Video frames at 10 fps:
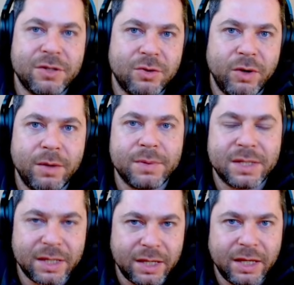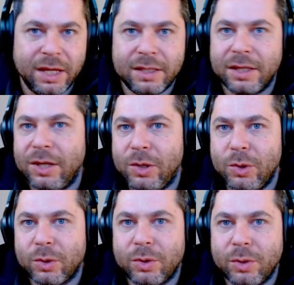streams hit
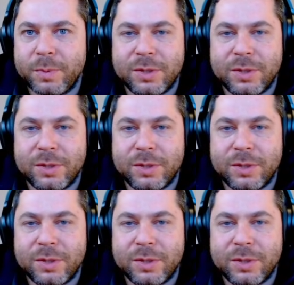YouTube,